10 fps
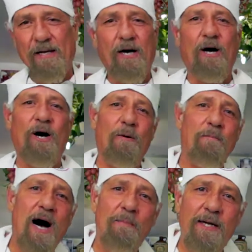Oh,
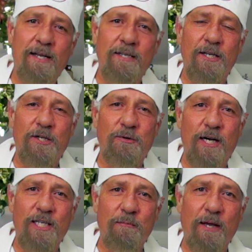Mama doesn't
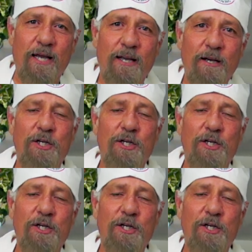trust me.